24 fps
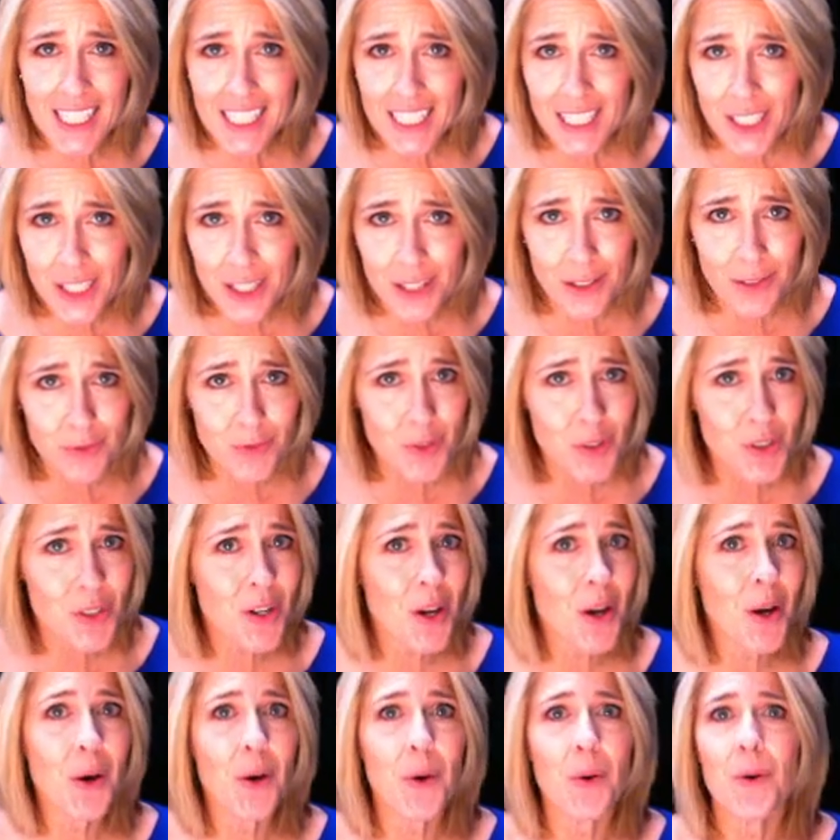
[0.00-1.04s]
inches of
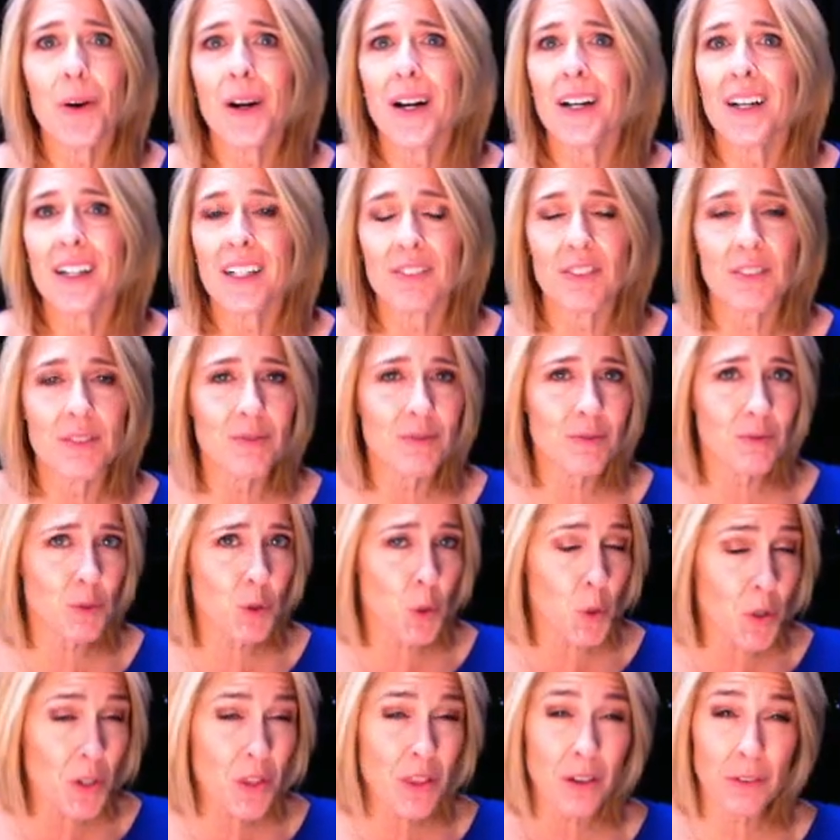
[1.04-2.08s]
snow uh,
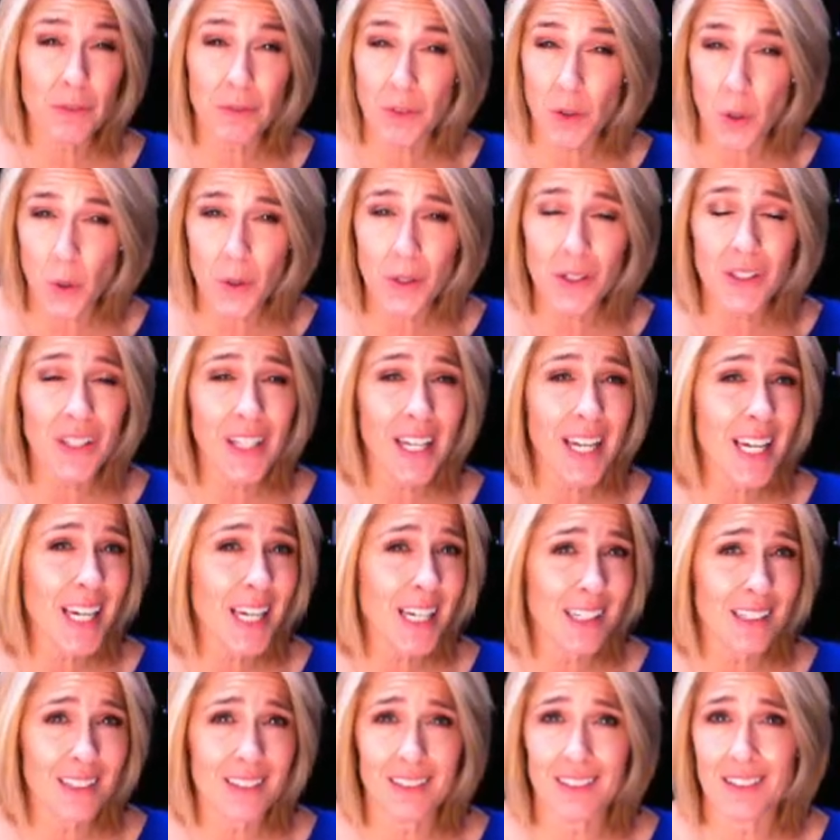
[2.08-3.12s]
north of Coeur
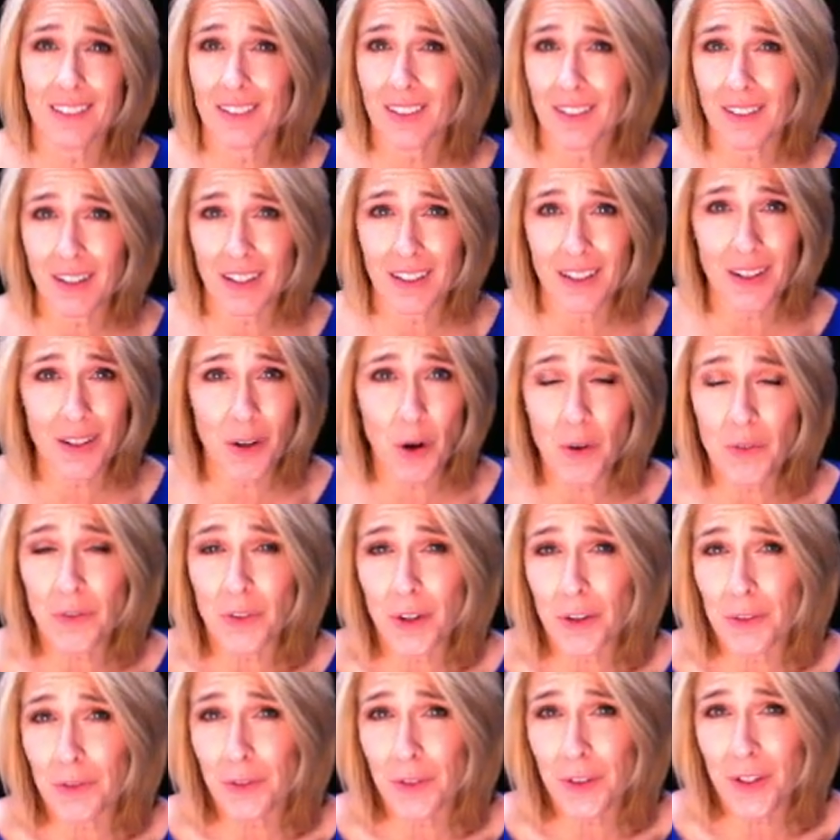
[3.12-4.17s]
d'Alene, over
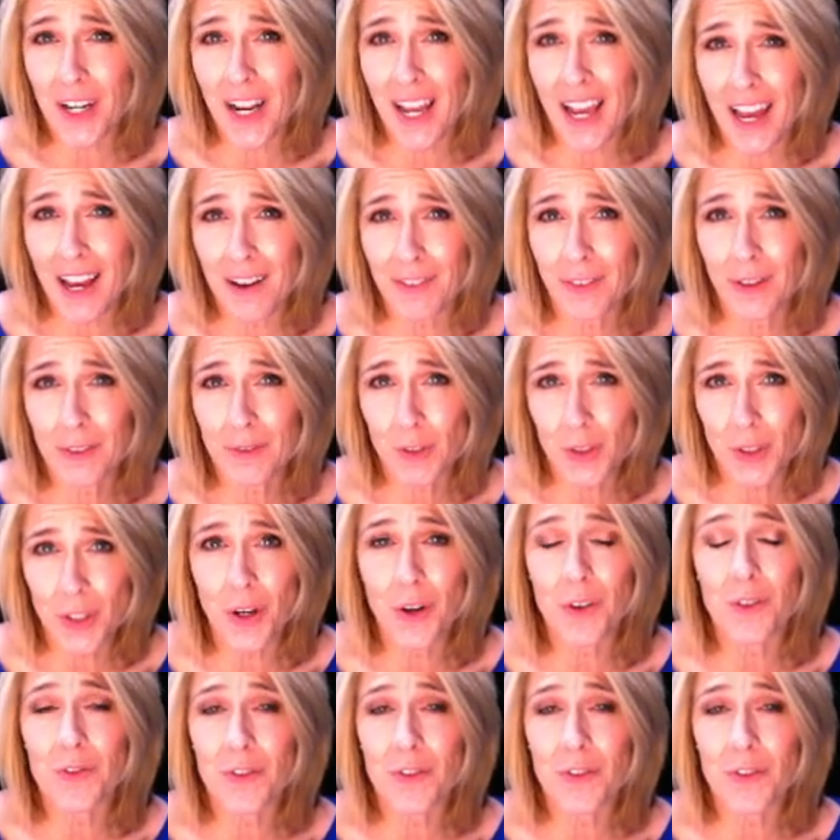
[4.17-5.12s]
a foot and a half of snow,